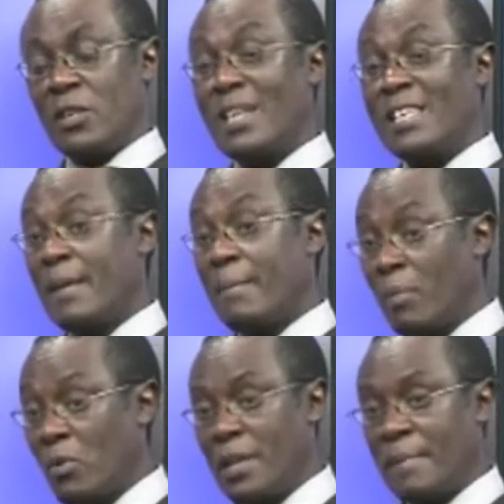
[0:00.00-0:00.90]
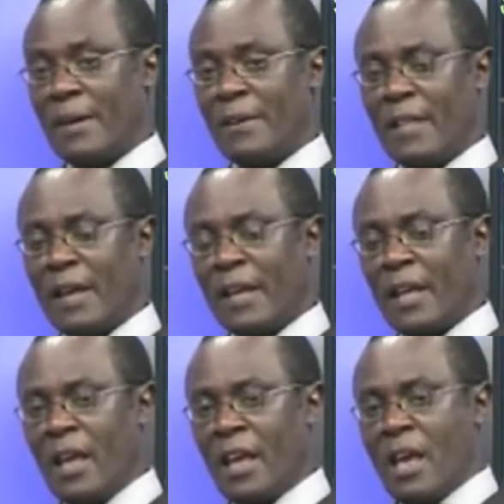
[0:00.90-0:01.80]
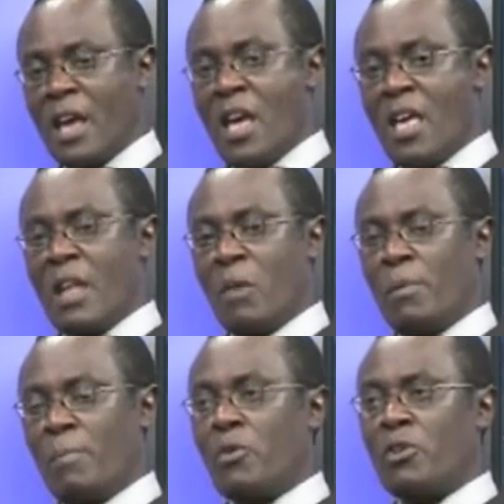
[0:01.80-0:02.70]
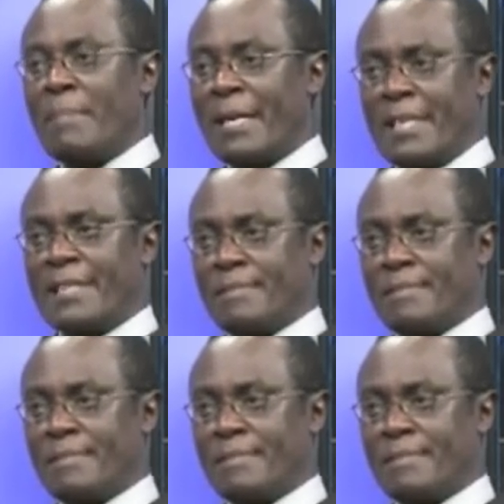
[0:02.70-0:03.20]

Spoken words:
once they put him out there, they will pour the money.